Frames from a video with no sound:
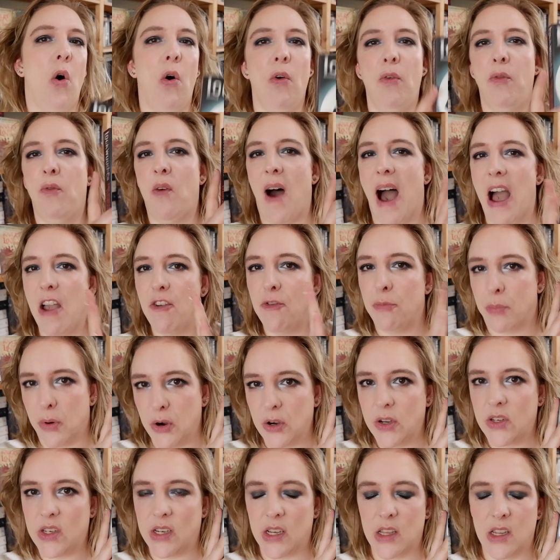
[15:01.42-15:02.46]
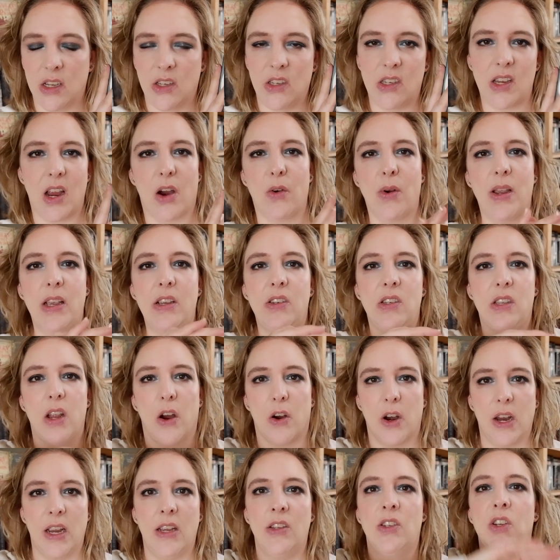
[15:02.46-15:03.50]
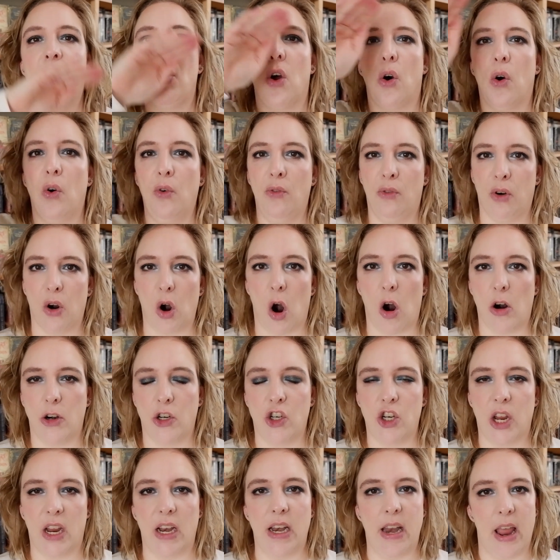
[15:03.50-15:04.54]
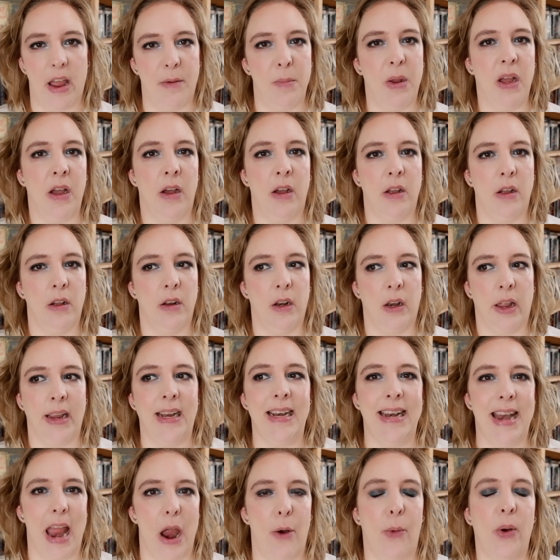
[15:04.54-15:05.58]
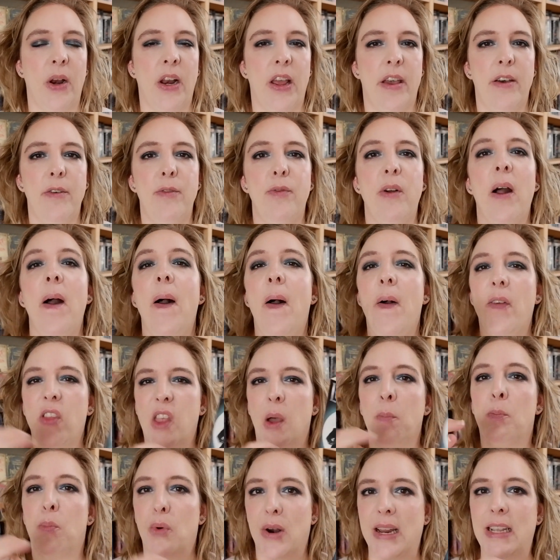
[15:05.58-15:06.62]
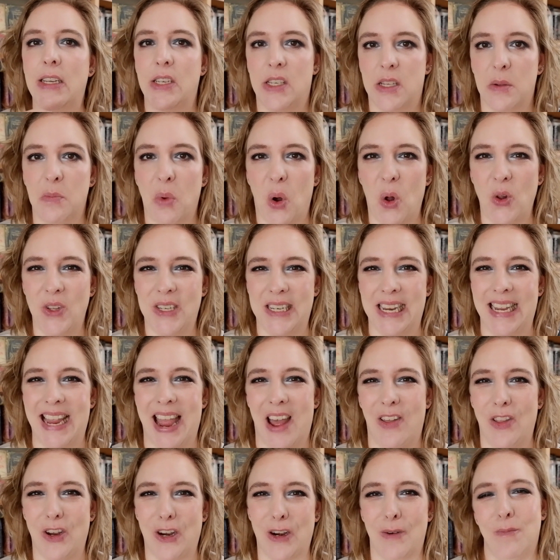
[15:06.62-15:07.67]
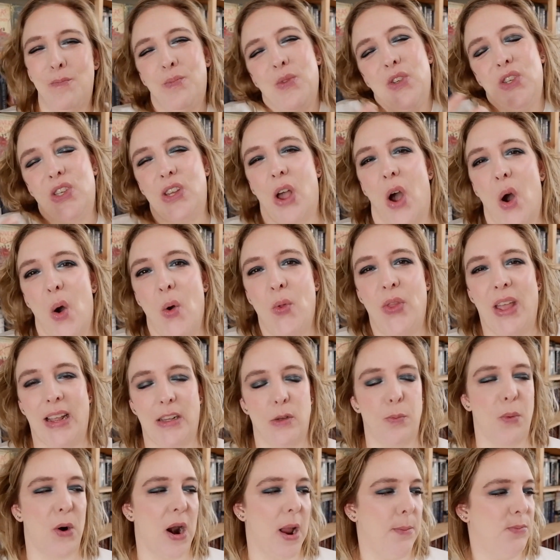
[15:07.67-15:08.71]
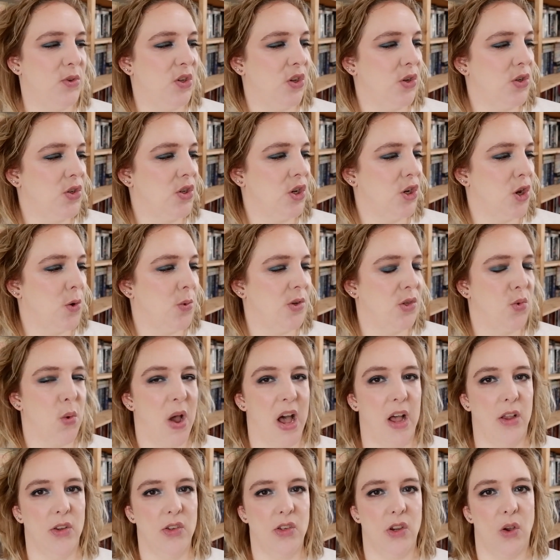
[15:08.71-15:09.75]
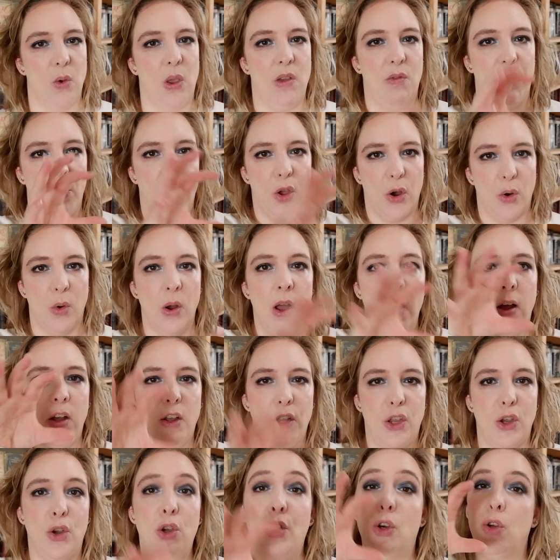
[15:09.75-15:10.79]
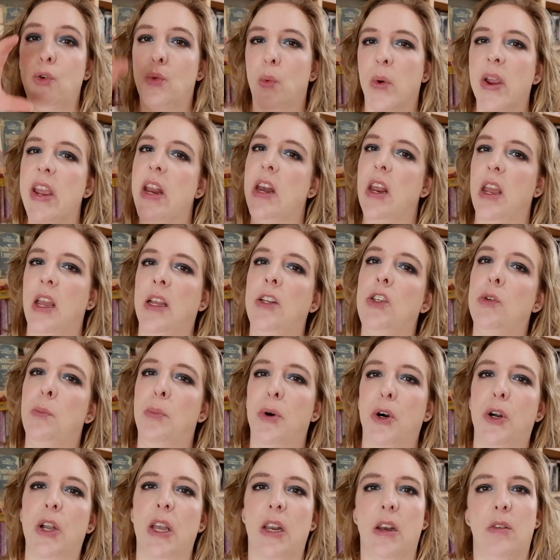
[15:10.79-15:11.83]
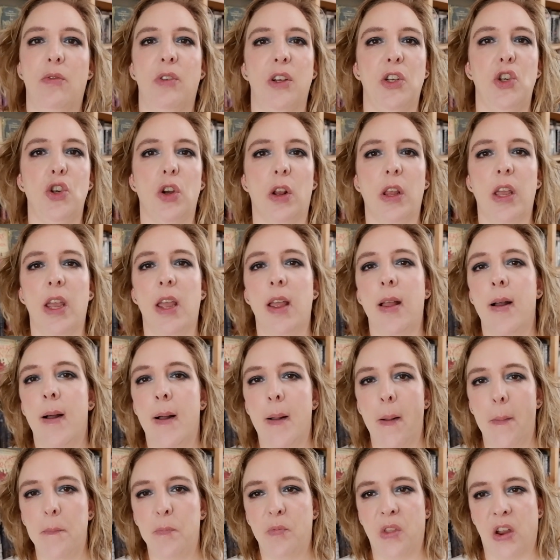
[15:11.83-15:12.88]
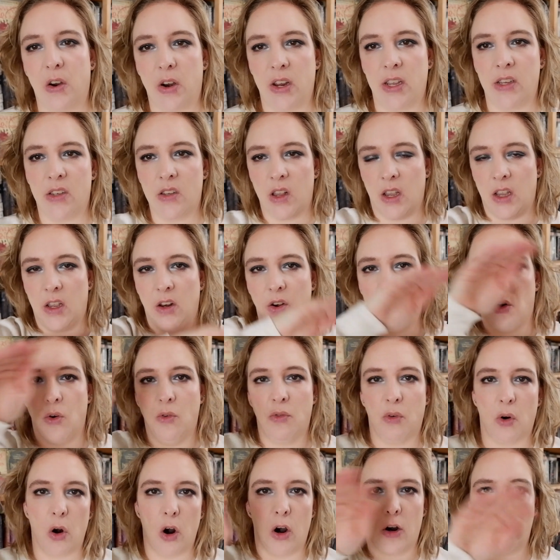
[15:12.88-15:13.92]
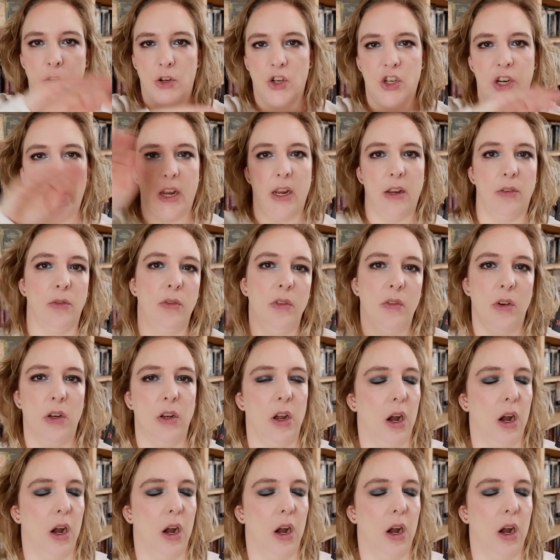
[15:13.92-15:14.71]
all 5 books in this series, there is an overarching narrative that brings them all together. So that's perhaps good to know as well. So even though you could read each book individually, there is like an overarching